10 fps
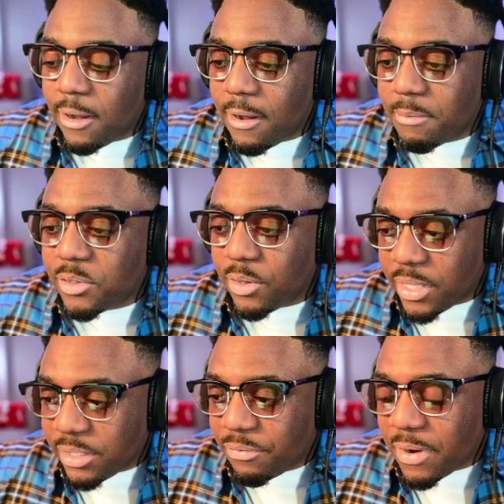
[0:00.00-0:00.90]
So
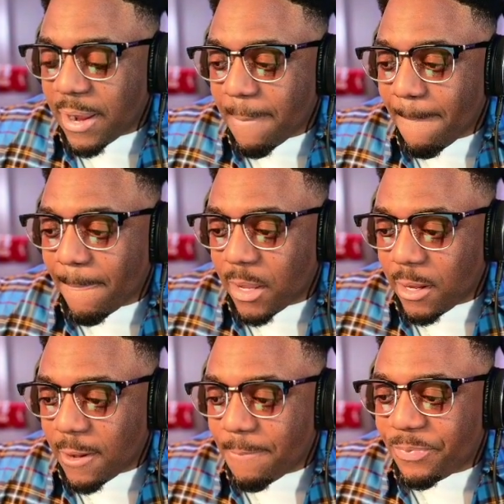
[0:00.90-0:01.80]
this fight,
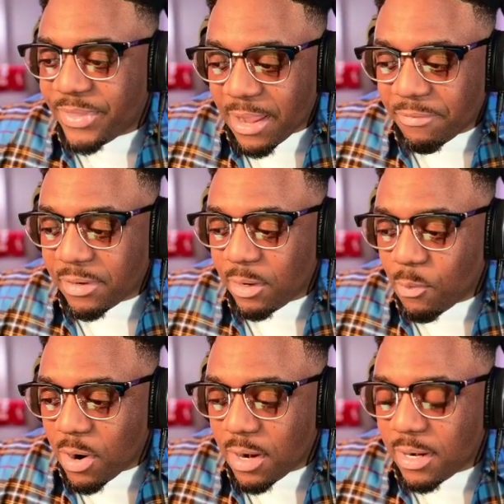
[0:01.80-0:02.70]
definitely
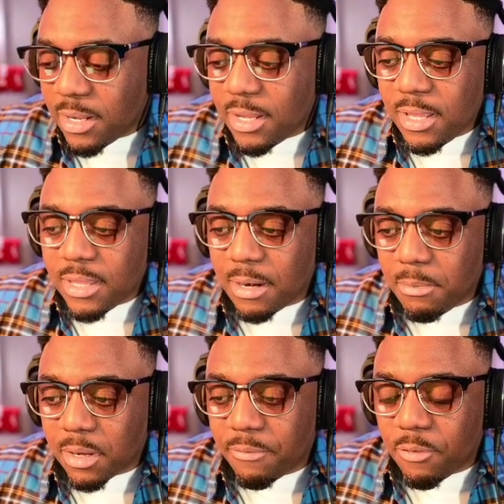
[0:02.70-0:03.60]
one that I'm
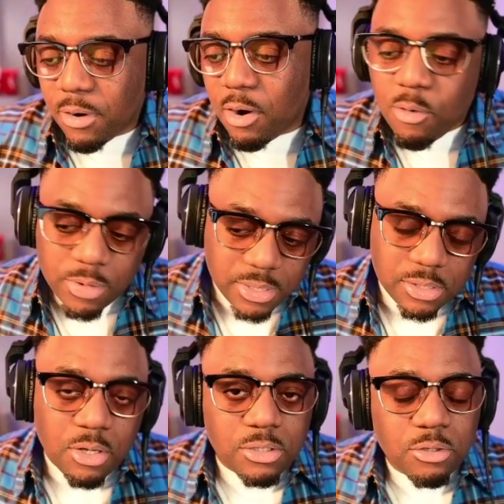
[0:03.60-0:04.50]
looking for. Oh, and this is
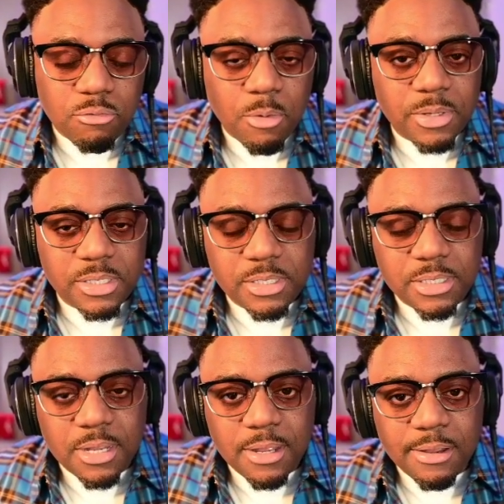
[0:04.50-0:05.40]
also Robelis's
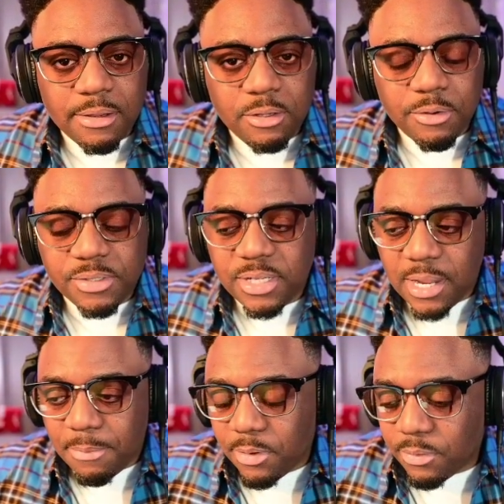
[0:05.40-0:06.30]
UFC
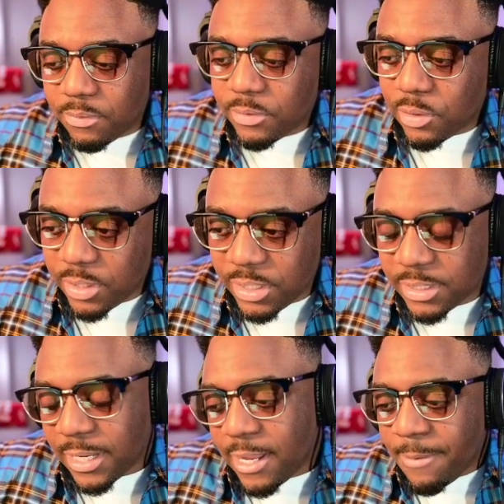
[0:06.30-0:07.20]
debut. So this
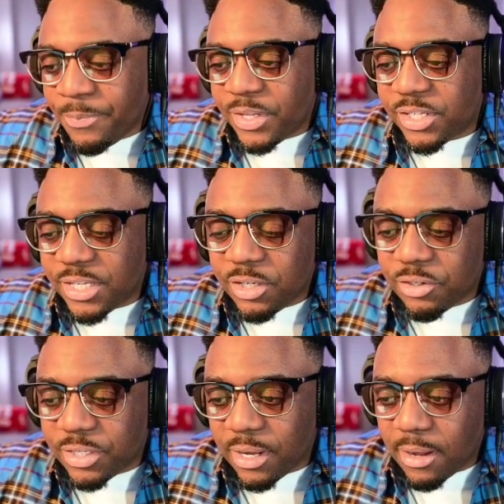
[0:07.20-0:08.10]
is
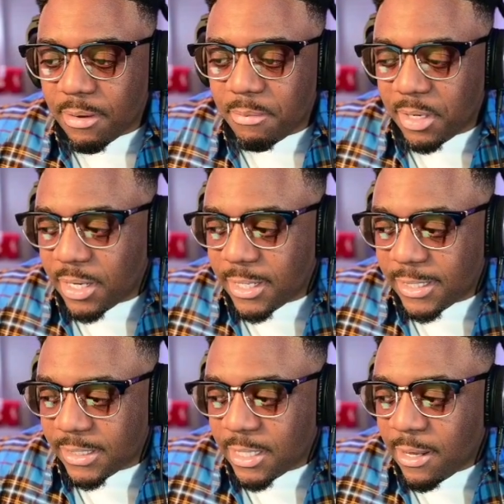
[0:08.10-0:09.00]
interesting
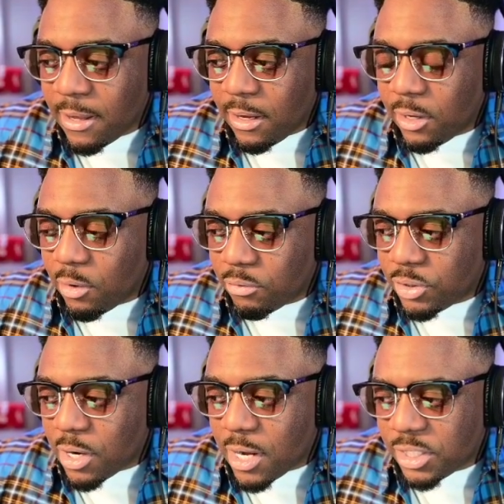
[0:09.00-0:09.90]
because
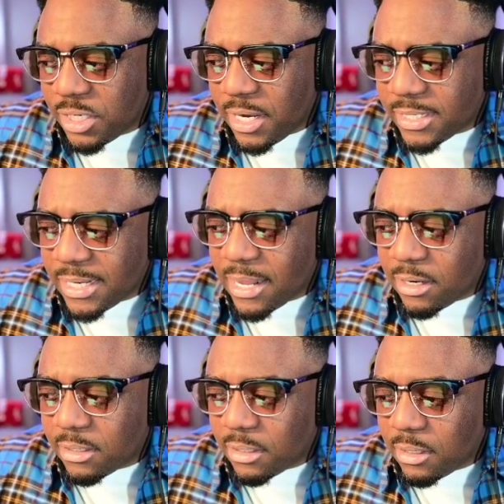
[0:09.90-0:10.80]
Josh, he hasn't had
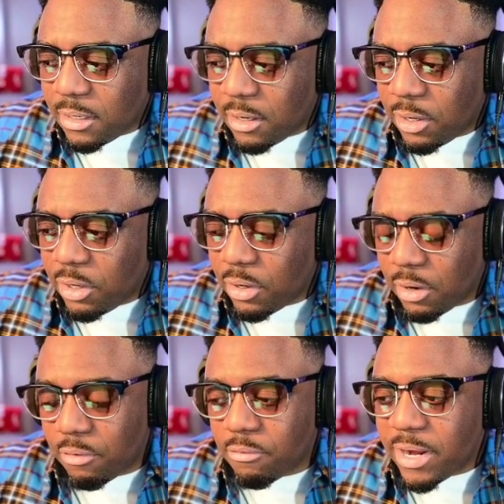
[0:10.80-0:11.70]
a
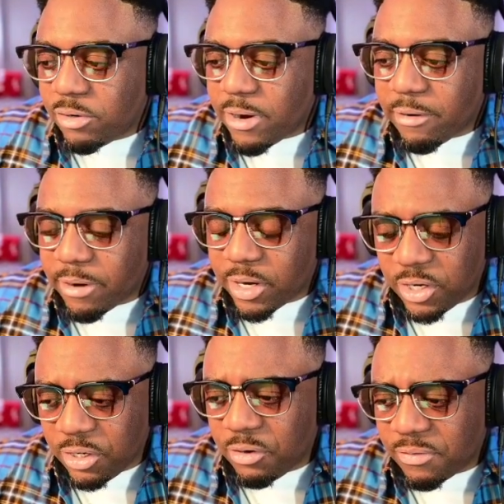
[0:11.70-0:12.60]
great track record
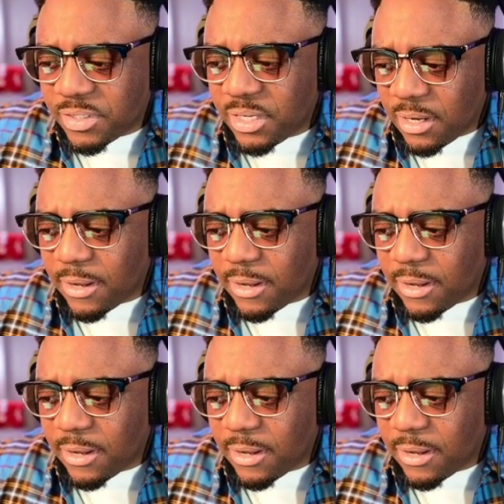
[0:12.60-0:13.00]
in the UFC.